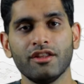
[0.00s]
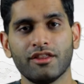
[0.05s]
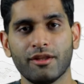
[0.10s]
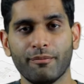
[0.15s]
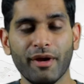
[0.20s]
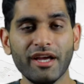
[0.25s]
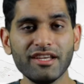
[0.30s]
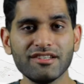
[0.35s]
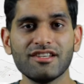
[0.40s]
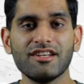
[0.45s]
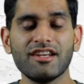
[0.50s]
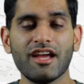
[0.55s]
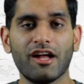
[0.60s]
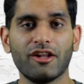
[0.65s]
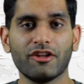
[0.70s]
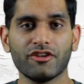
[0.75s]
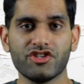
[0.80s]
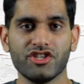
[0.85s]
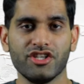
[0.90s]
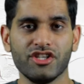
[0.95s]
The best
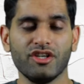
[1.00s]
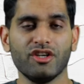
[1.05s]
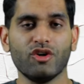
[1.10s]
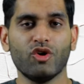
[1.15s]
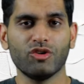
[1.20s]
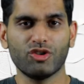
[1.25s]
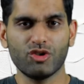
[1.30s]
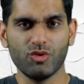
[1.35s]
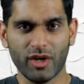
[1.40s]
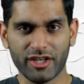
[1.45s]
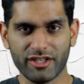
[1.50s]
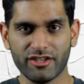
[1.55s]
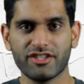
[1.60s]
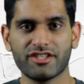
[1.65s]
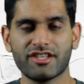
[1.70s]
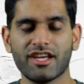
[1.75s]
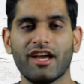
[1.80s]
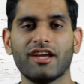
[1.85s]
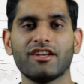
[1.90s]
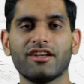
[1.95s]
analogy to
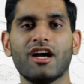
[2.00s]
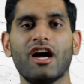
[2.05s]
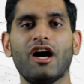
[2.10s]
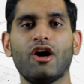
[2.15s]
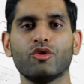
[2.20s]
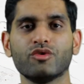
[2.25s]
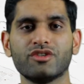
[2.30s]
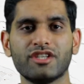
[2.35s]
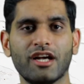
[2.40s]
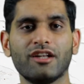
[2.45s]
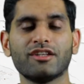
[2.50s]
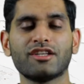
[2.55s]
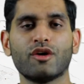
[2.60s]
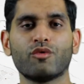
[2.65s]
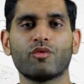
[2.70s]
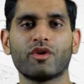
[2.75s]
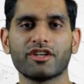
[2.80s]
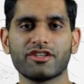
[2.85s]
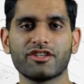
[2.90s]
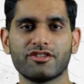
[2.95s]
understand how
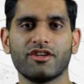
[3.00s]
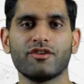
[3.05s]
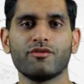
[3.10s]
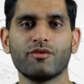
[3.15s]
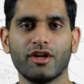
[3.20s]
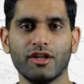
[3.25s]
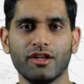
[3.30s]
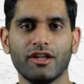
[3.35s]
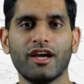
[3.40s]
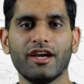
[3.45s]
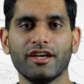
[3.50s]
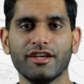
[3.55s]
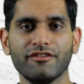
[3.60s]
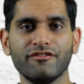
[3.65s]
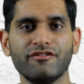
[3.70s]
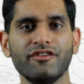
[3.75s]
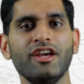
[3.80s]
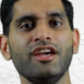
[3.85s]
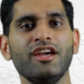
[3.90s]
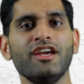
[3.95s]
delta works in real
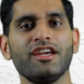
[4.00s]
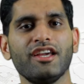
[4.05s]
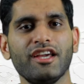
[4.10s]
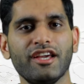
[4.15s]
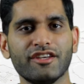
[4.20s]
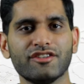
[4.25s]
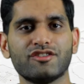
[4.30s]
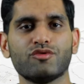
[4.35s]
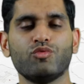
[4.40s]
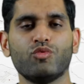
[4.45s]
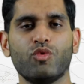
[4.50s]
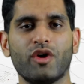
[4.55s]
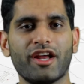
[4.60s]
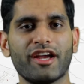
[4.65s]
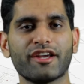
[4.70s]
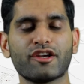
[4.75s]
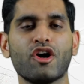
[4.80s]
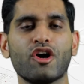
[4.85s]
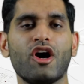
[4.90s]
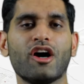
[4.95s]
life is what
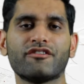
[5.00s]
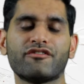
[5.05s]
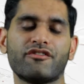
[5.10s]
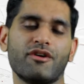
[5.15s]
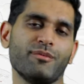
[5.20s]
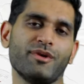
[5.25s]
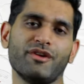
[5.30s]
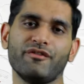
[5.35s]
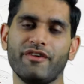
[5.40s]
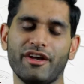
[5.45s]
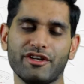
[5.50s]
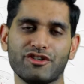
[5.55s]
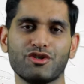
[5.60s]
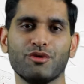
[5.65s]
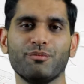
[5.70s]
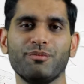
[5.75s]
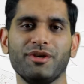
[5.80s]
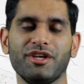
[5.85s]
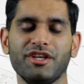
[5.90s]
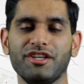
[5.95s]
I got from
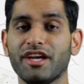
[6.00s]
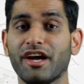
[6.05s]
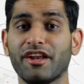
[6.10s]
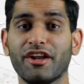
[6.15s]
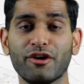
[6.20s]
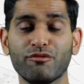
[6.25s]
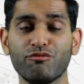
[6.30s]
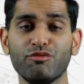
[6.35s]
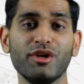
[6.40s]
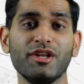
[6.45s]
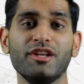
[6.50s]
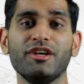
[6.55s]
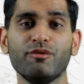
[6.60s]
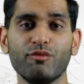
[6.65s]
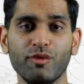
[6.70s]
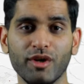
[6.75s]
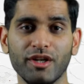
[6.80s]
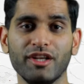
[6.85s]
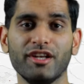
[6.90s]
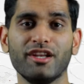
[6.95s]
Investopedia, and I
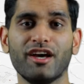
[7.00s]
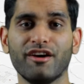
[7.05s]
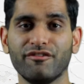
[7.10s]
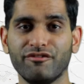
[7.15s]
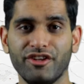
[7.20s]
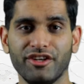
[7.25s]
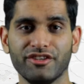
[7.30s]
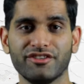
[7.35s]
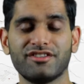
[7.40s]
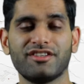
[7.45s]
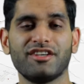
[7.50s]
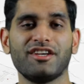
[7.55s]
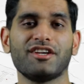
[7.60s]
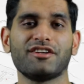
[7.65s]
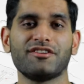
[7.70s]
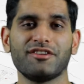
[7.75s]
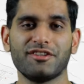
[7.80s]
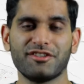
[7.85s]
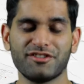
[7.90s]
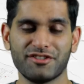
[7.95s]
really love this
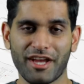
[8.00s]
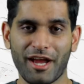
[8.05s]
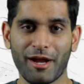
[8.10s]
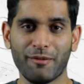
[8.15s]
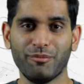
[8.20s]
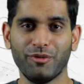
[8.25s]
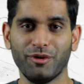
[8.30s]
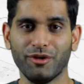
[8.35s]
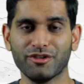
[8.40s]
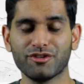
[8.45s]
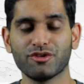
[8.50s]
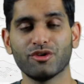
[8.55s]
example.